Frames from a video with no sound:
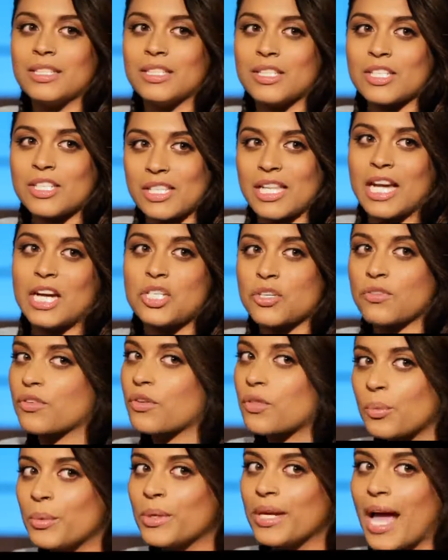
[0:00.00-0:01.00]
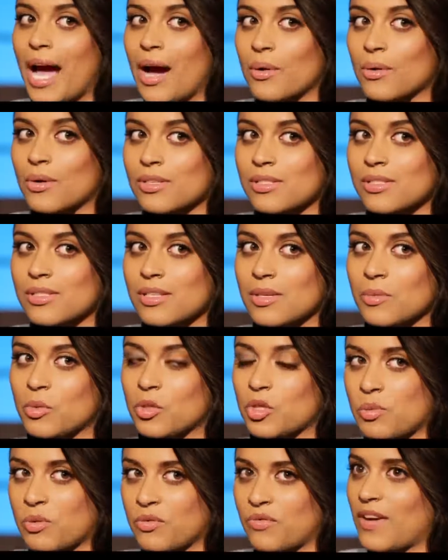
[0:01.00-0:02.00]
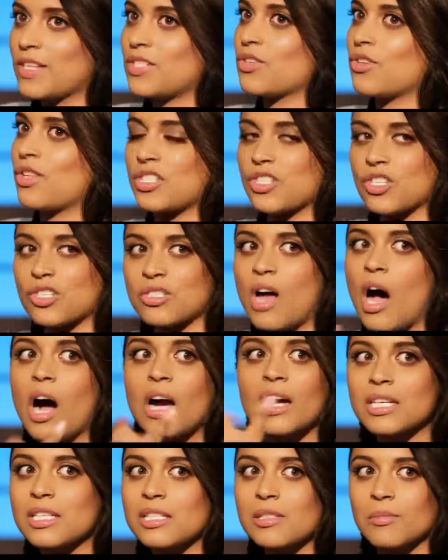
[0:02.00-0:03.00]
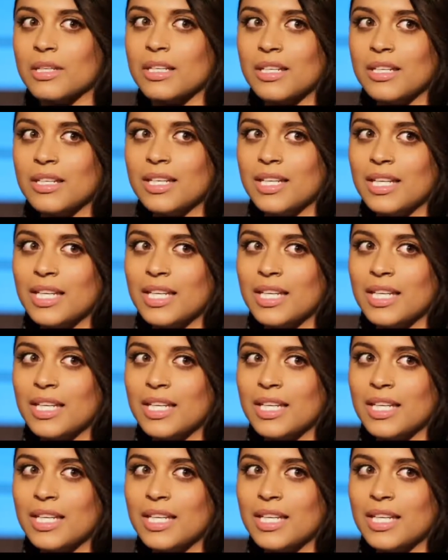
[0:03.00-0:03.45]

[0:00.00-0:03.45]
in this lecture for 3 hours with this professor that's just talking to me.